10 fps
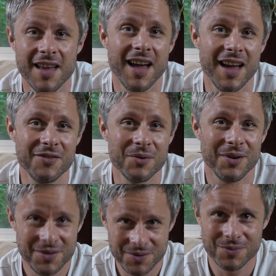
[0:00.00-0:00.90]
Hi
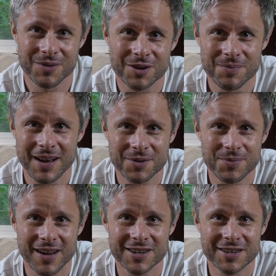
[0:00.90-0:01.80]
everyone, welcome back to
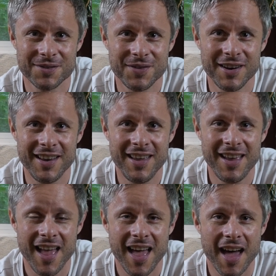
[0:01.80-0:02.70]
Project
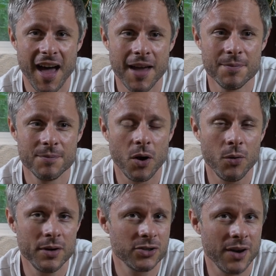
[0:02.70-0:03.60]
Infinity. I'm
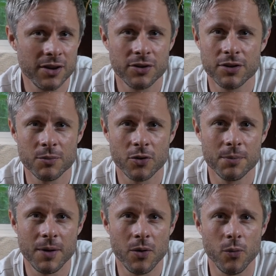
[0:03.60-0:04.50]
always trying to learn more
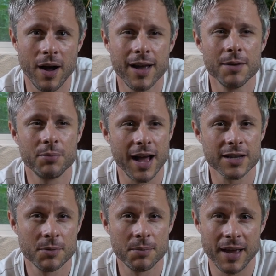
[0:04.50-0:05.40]
about why
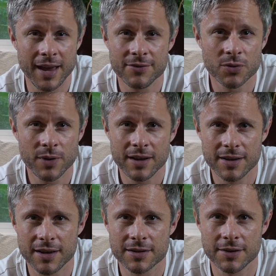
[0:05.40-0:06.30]
plasma behaves the way it
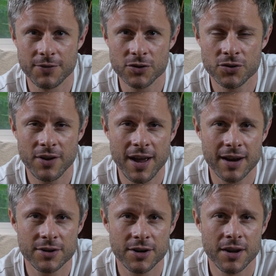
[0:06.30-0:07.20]
does in a fusion
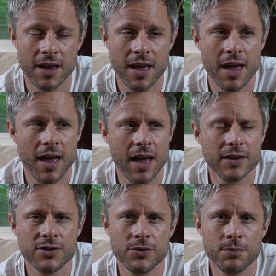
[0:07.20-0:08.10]
reactor.
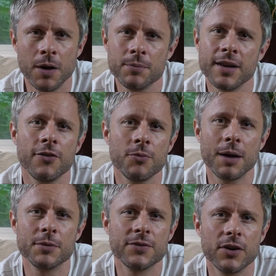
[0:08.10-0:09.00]
As you pump down from
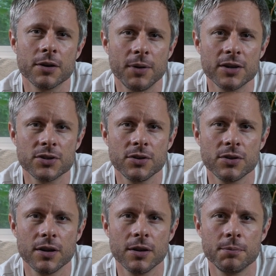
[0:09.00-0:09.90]
atmospheric pressure,
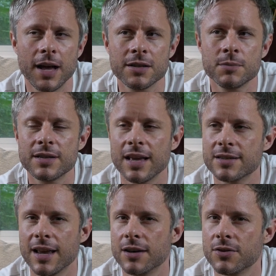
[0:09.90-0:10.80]
the plasma
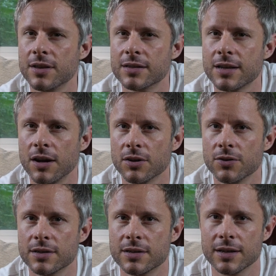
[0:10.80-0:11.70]
tends to enter these
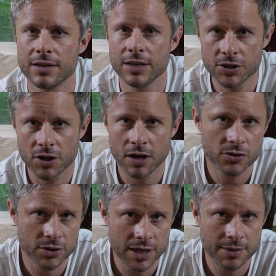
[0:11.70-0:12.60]
characteristic
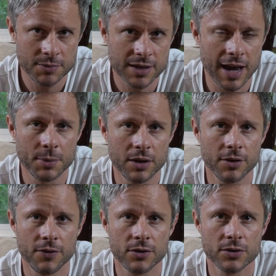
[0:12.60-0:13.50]
discharge regimes, commonly
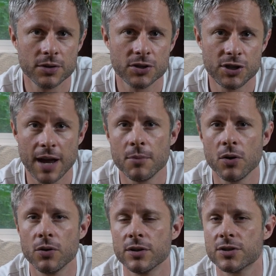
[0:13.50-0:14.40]
referred to as jet
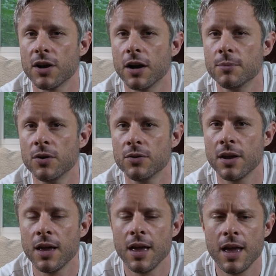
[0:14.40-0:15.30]
mode and star mode
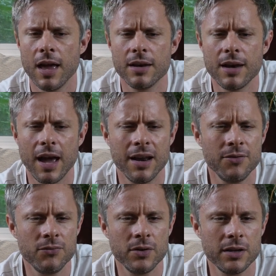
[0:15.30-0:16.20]
and I
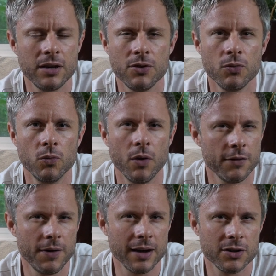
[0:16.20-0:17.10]
never really knew
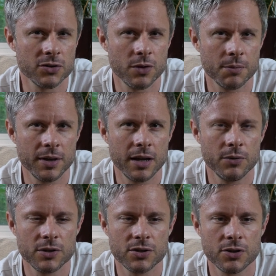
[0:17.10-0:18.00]
what factors were at play
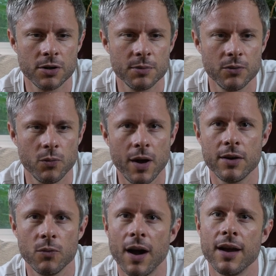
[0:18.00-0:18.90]
which determine when
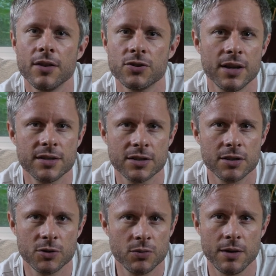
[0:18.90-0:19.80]
and why the
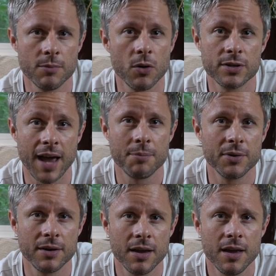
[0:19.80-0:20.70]
transition between modes
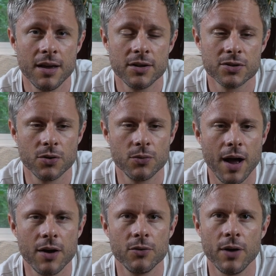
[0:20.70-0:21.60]
happen. So
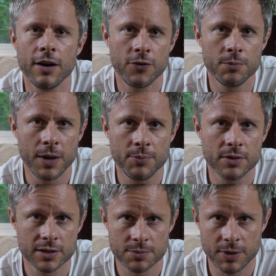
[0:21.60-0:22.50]
I read a few
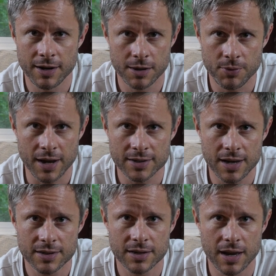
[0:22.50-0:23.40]
papers explaining the
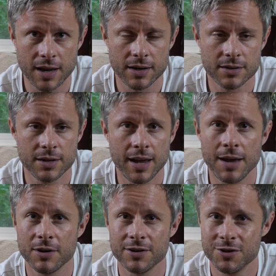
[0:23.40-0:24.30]
process, and today
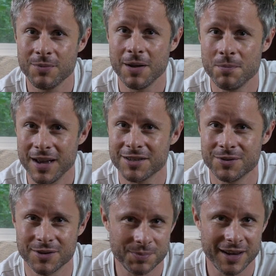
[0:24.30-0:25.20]
I'm going to do my best
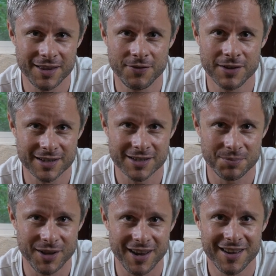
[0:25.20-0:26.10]
to explain the physics
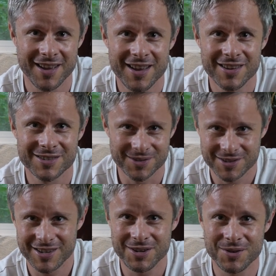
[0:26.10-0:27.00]
at play. So
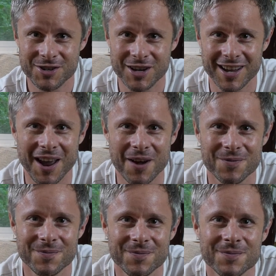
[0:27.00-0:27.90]
stay tuned to check it out.